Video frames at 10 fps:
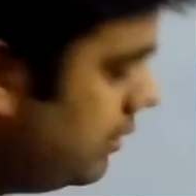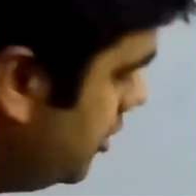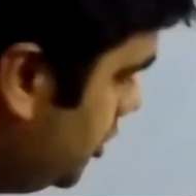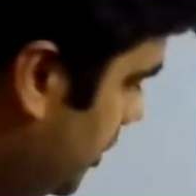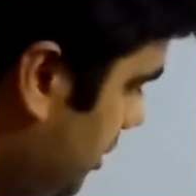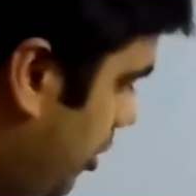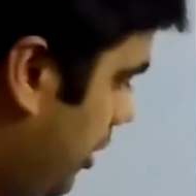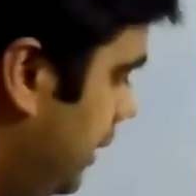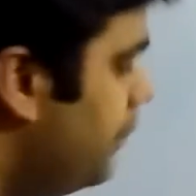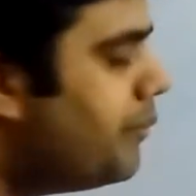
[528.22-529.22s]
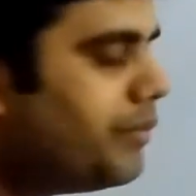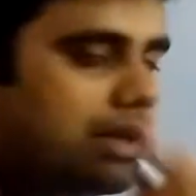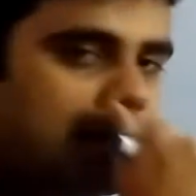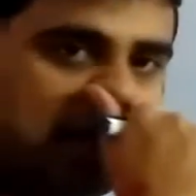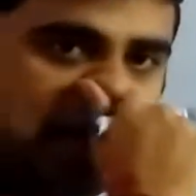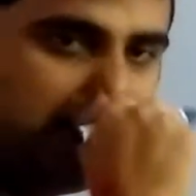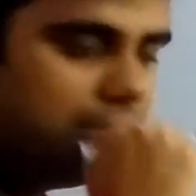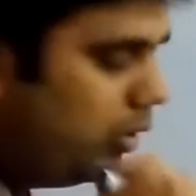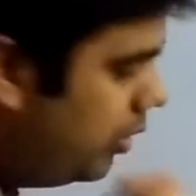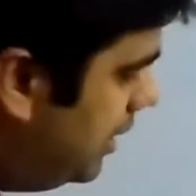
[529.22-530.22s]
as a UN body.
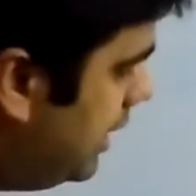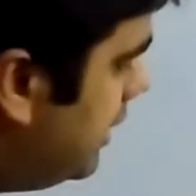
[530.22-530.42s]
And government